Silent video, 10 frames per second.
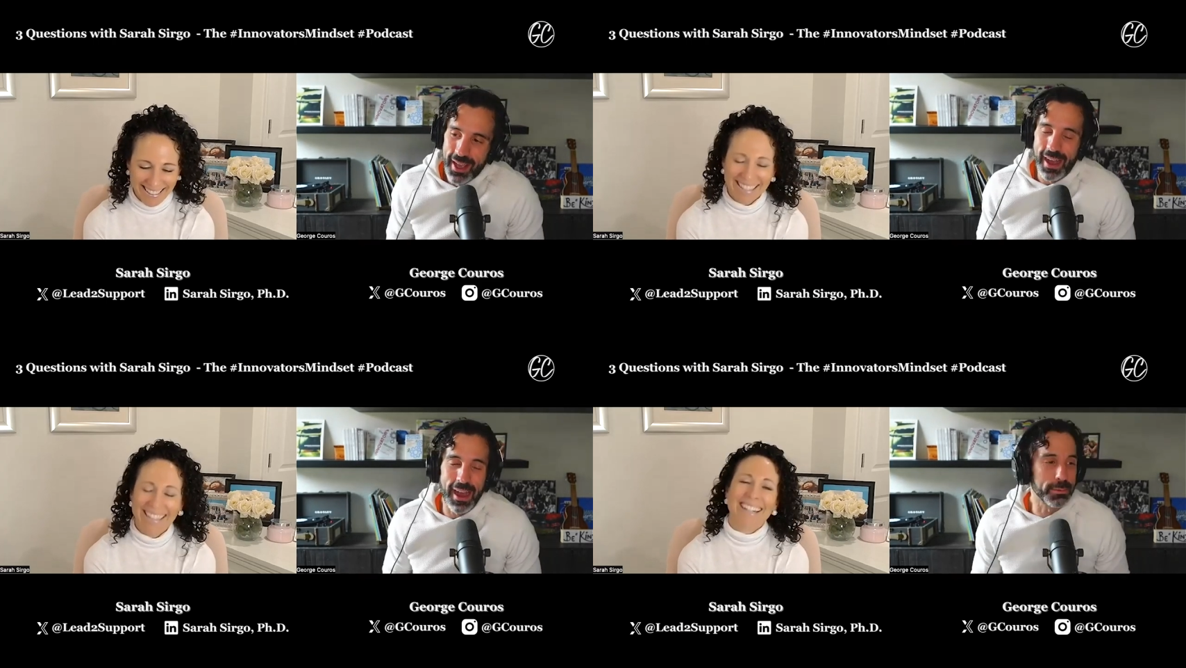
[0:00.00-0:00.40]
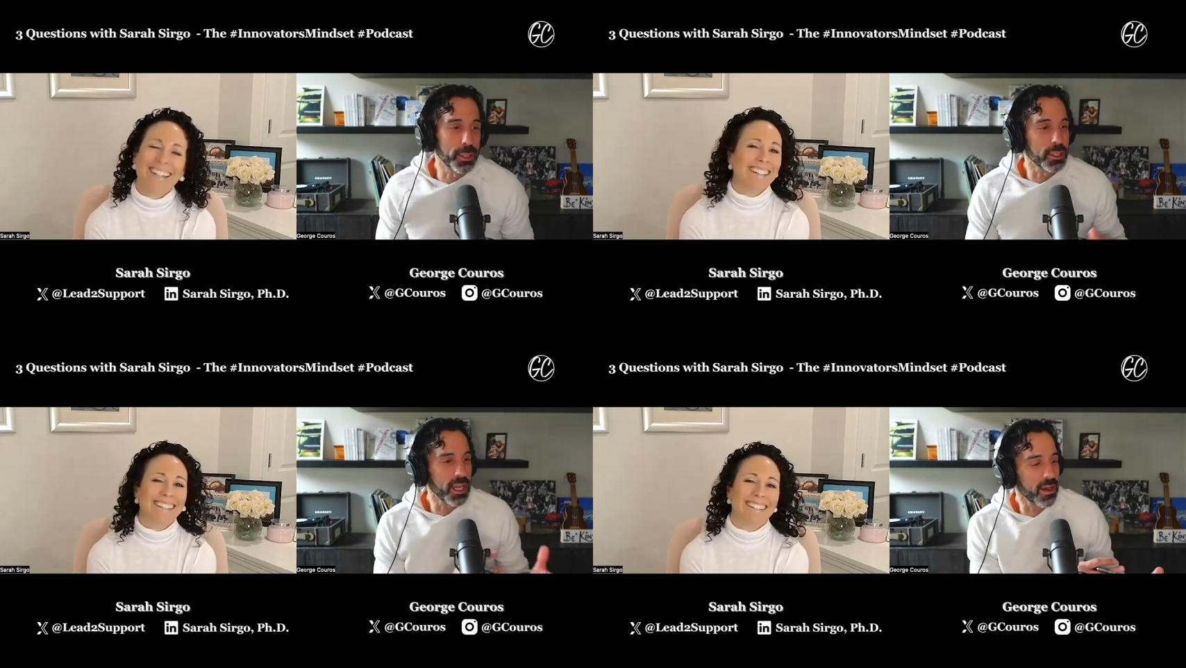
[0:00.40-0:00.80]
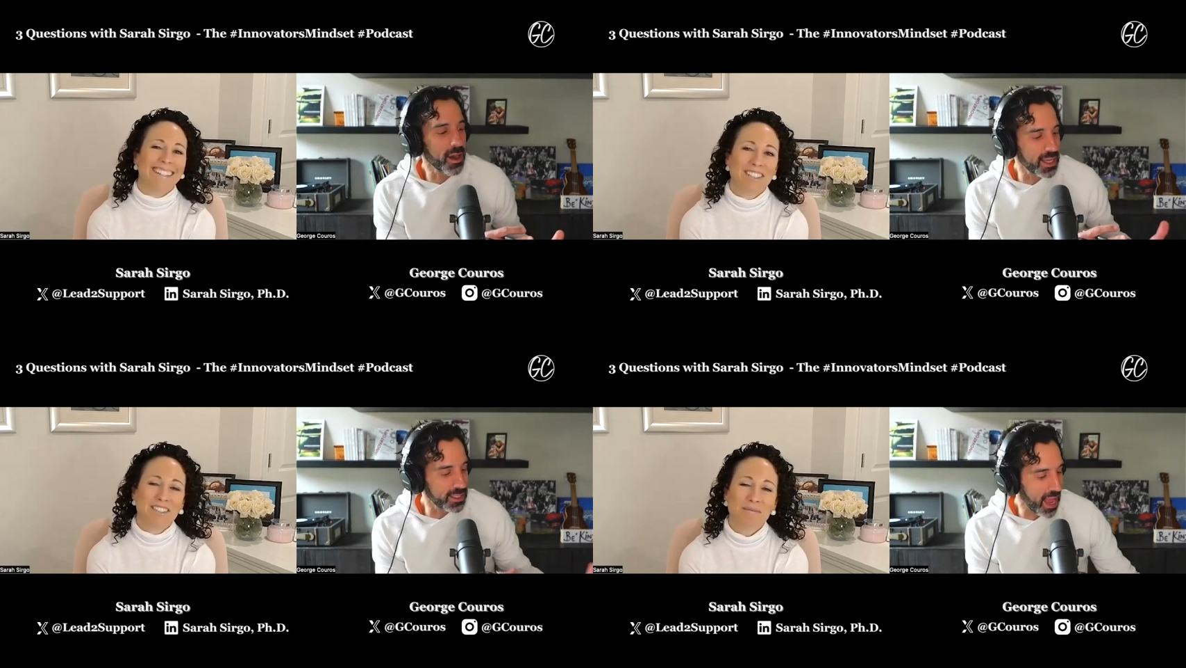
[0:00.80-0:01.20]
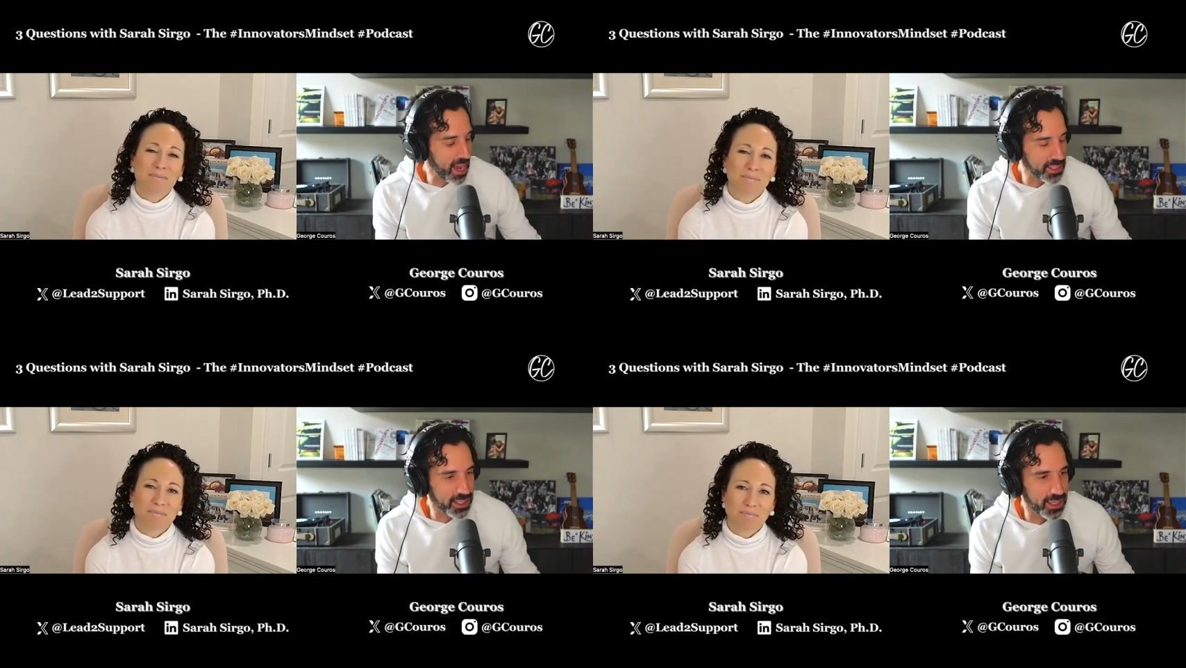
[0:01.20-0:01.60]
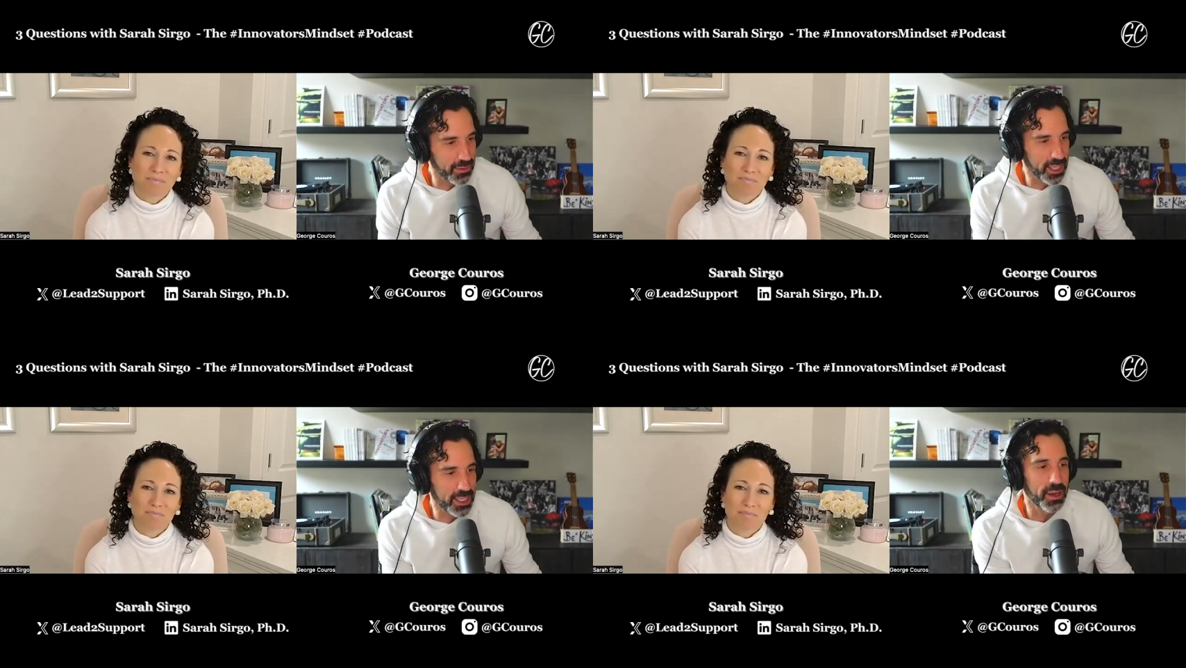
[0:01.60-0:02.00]
Speaker 1: Um, so Sarah is actually
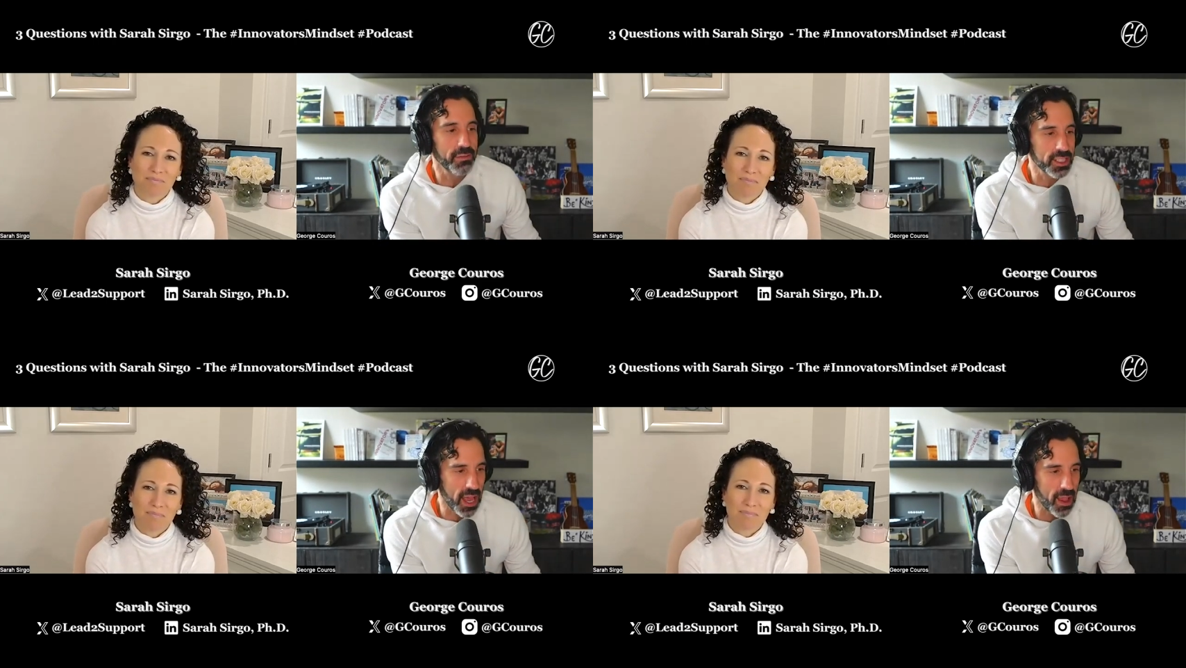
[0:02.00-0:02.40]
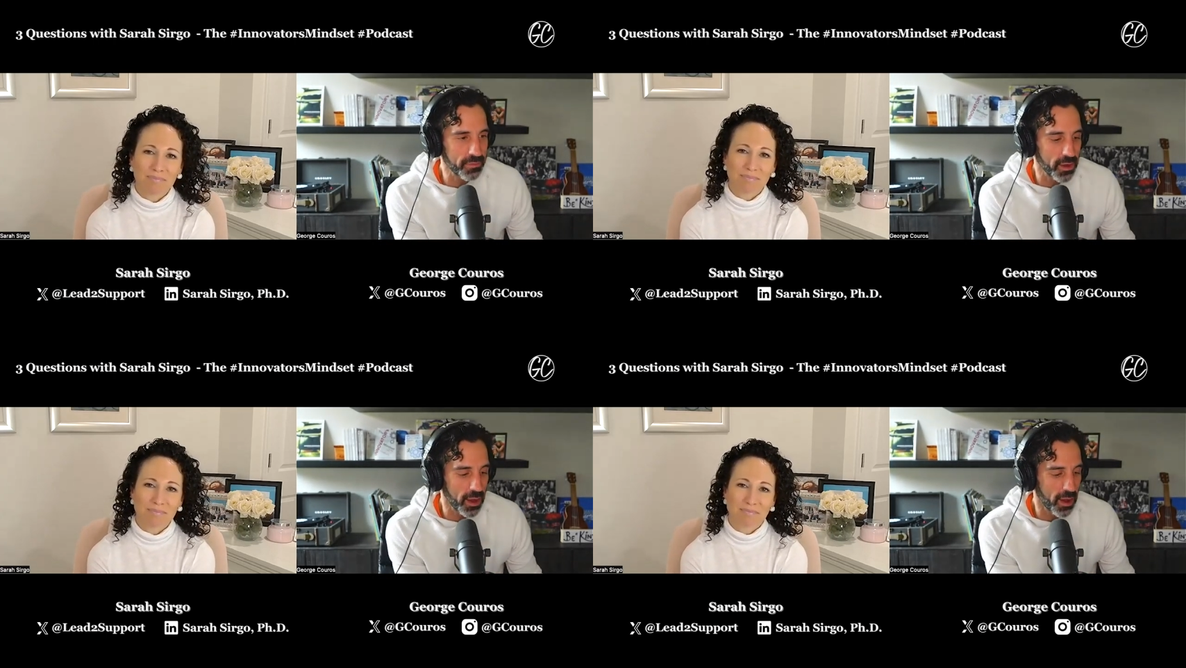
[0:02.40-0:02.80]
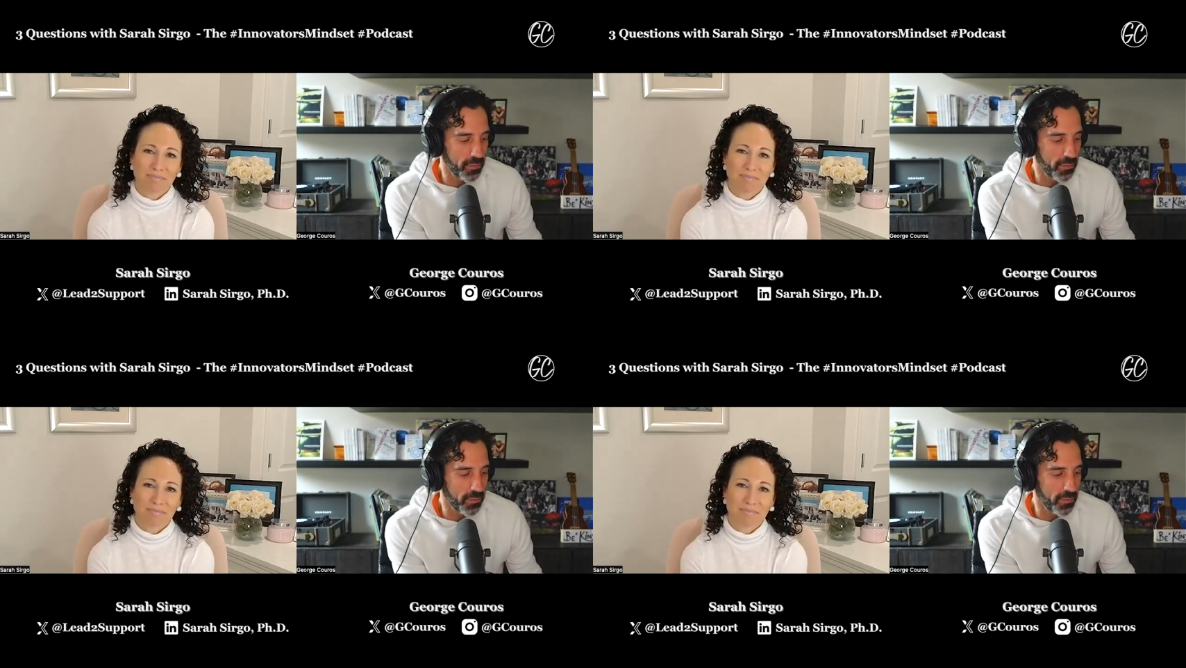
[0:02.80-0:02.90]
the chief of staff uh,